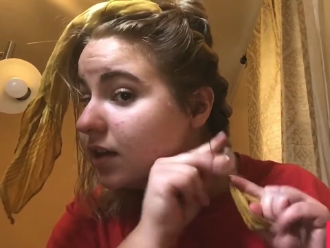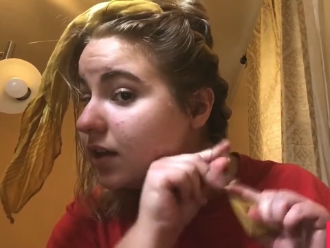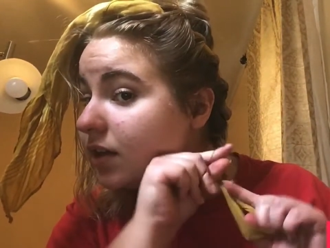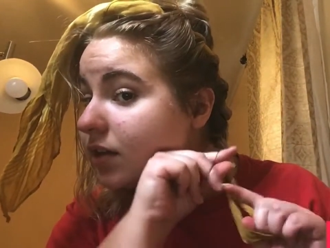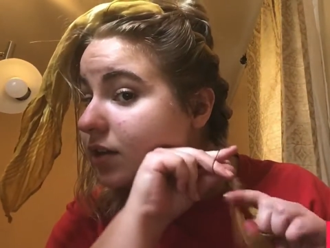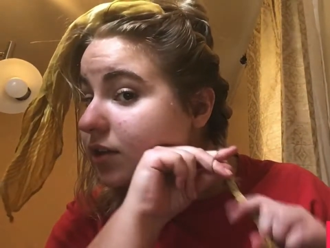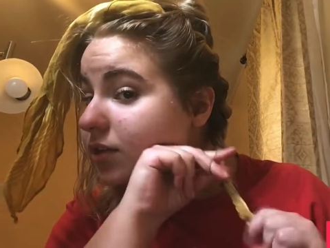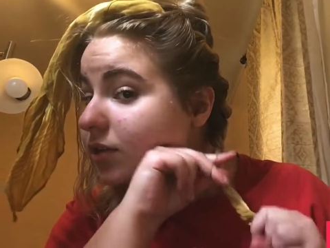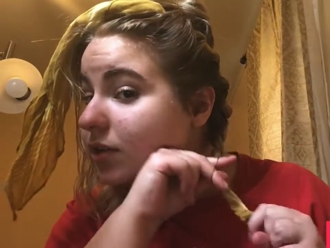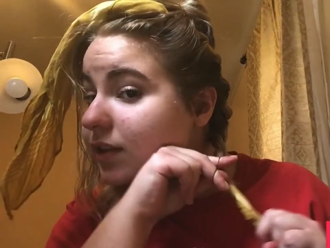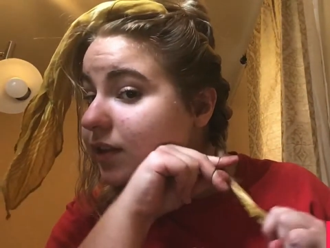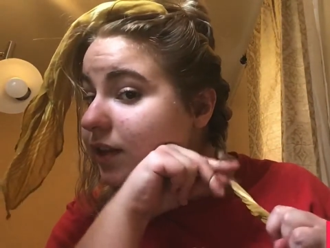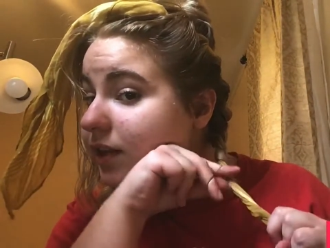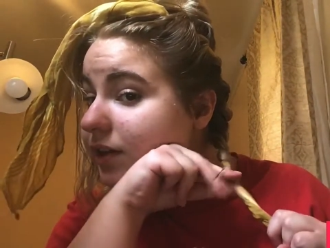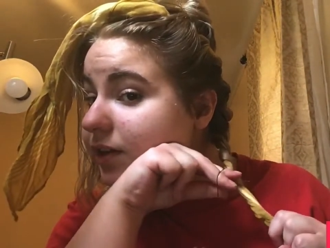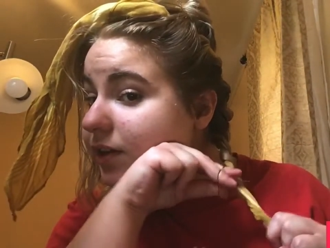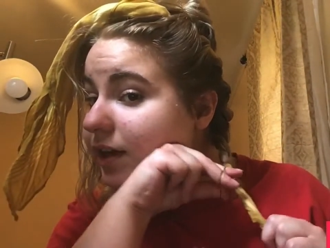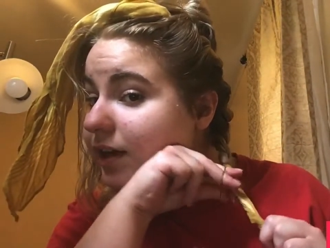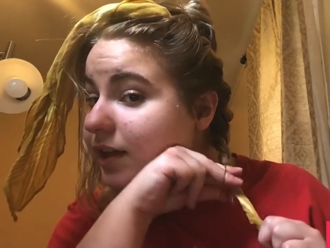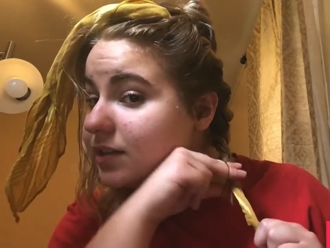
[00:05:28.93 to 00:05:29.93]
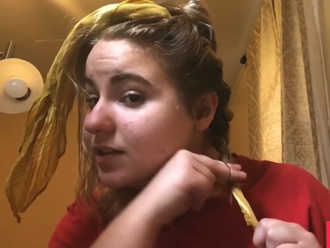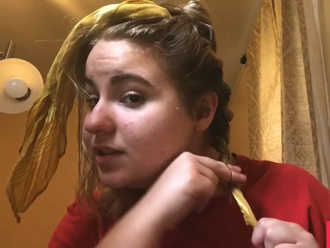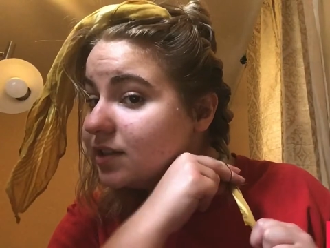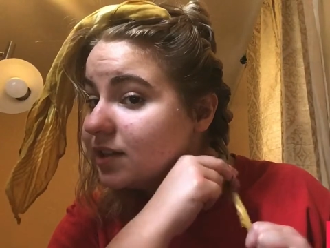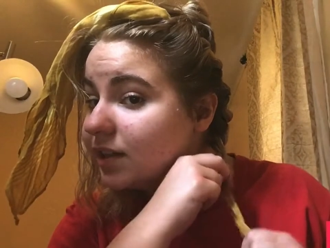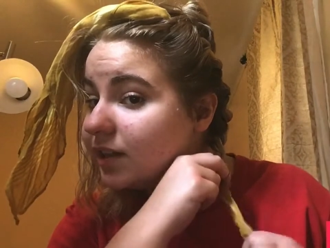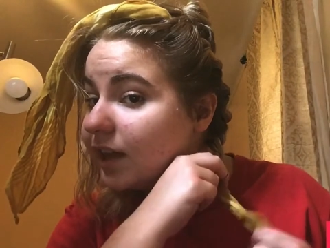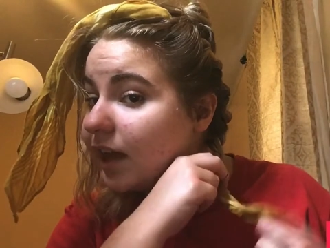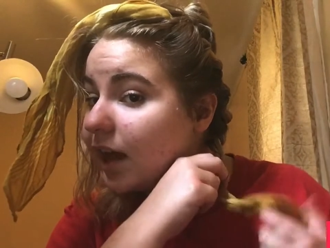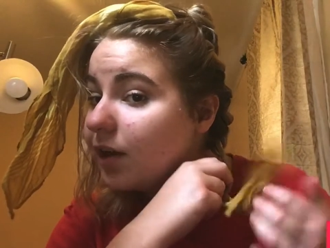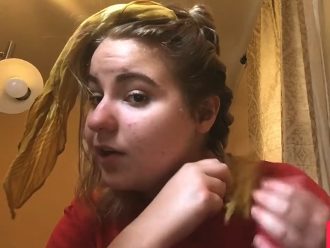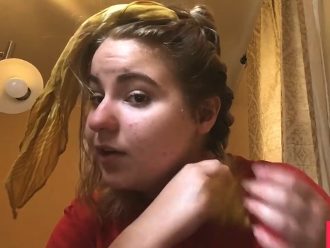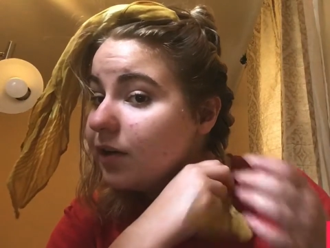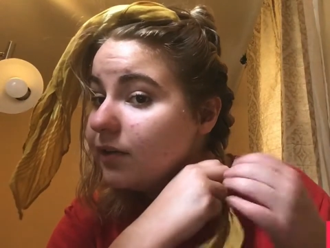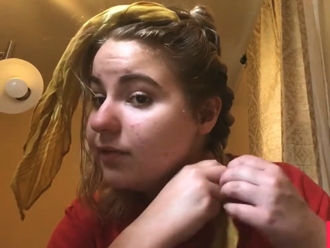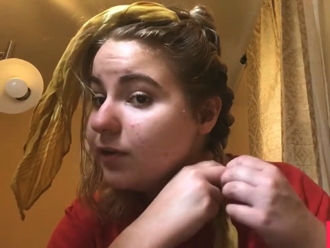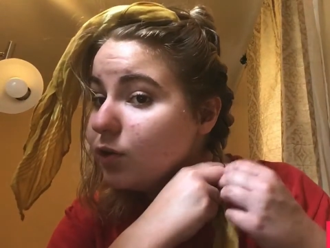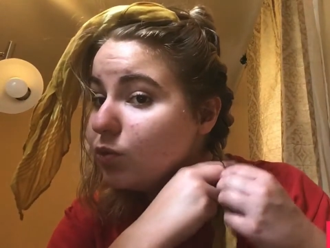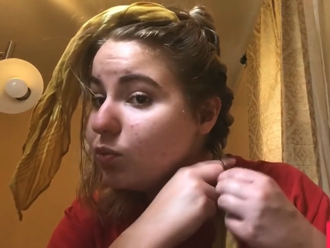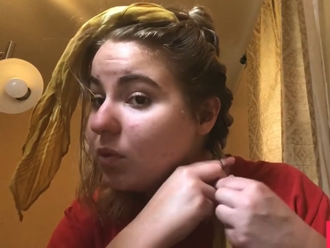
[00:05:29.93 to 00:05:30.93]
You can let your ends stick out if you
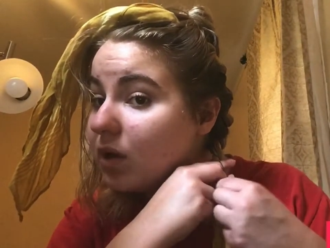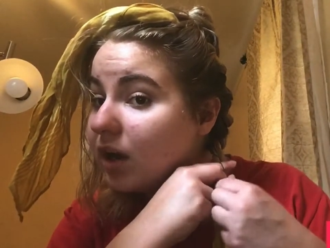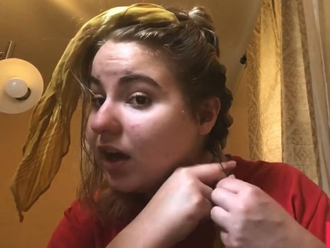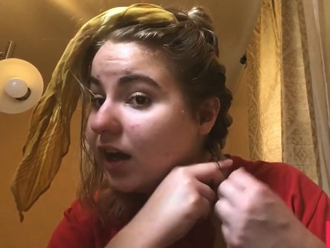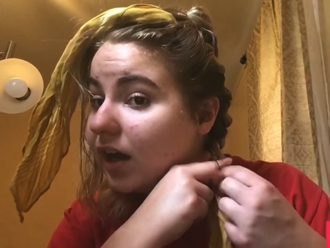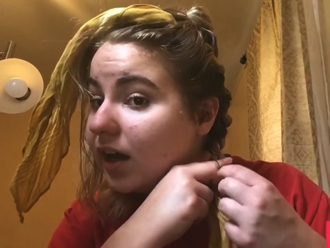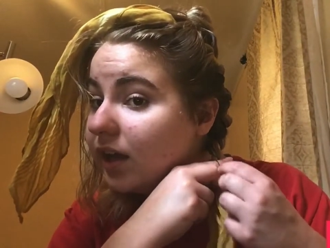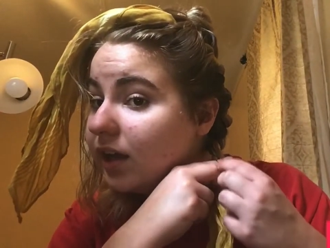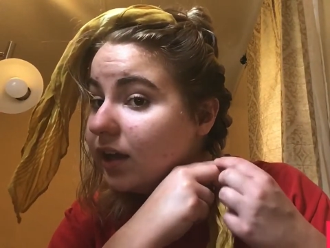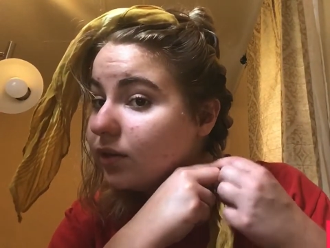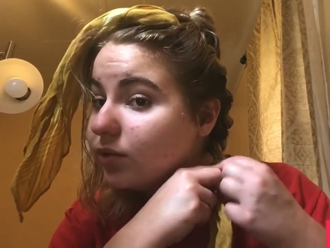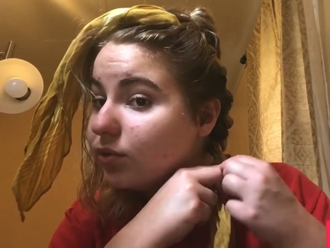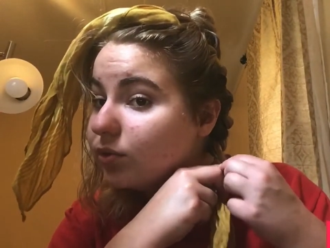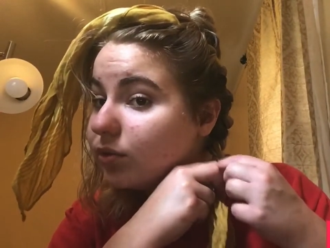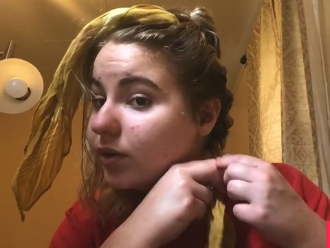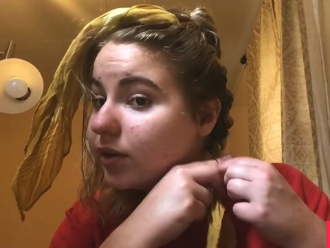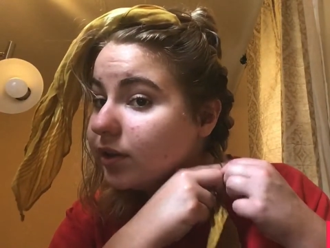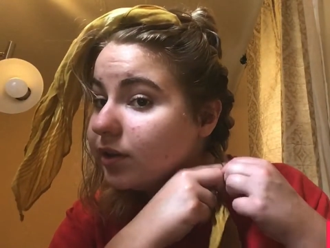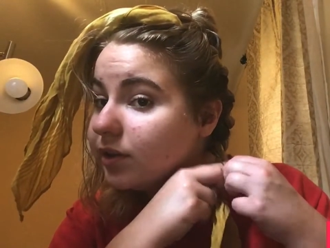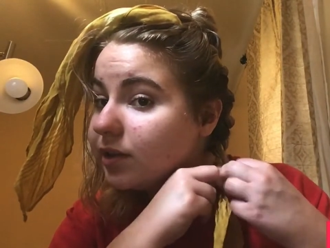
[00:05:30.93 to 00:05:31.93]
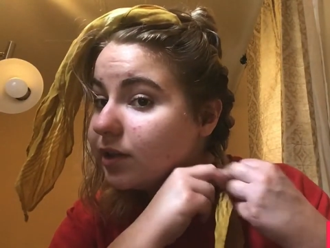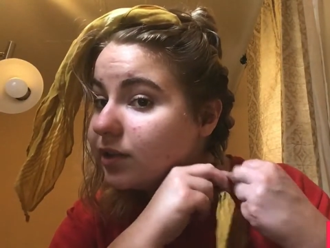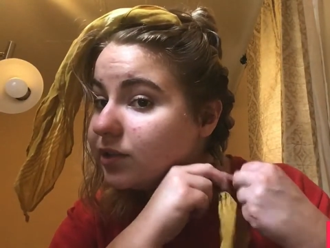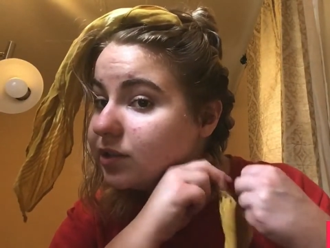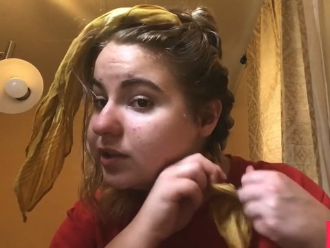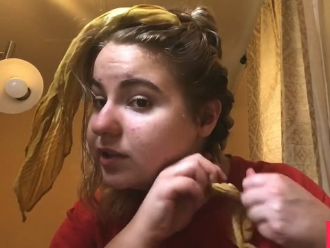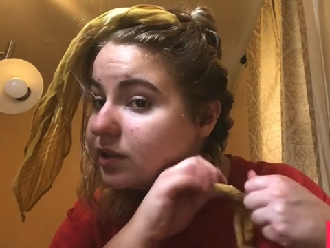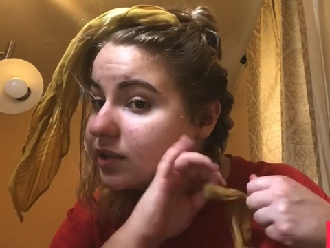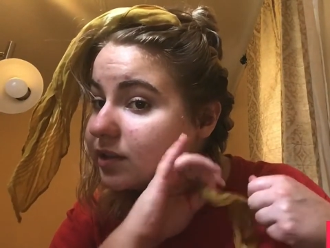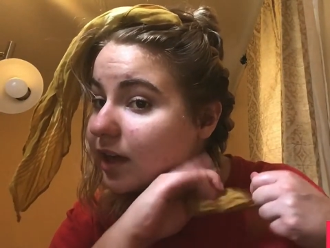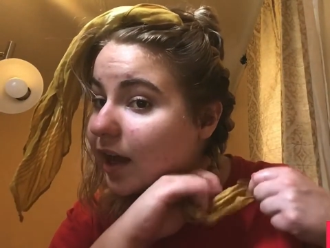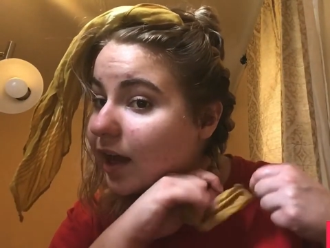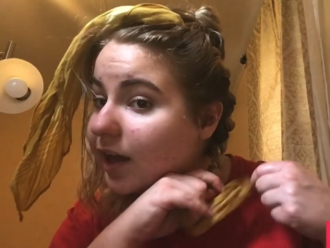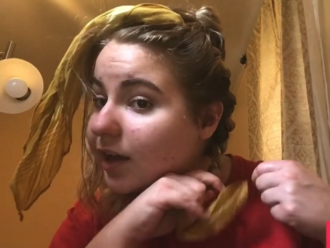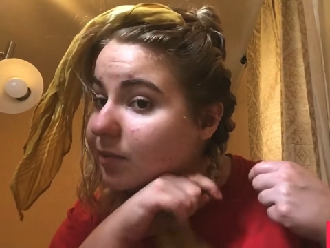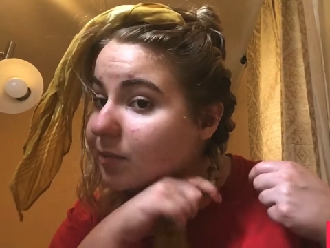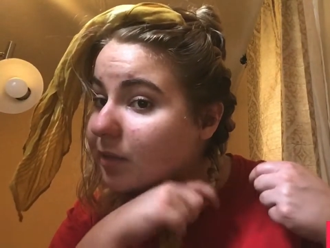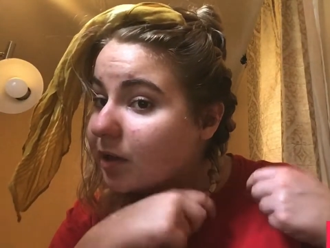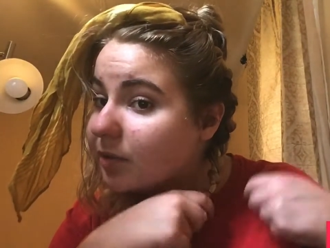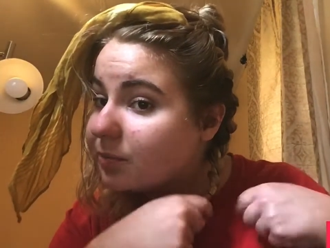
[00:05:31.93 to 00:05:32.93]
want, or you can just tie them
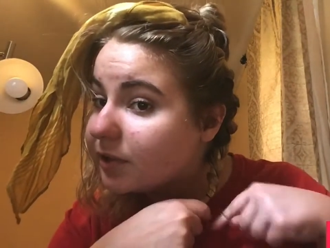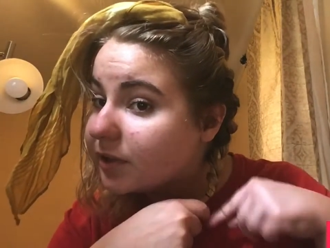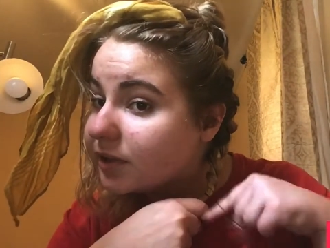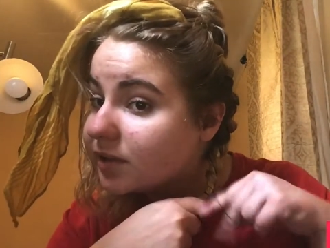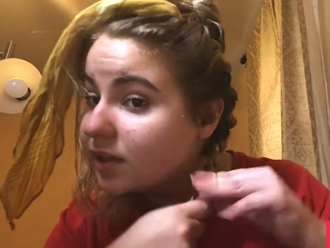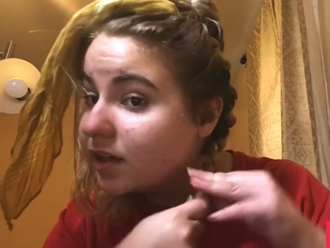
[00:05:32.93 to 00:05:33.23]
up as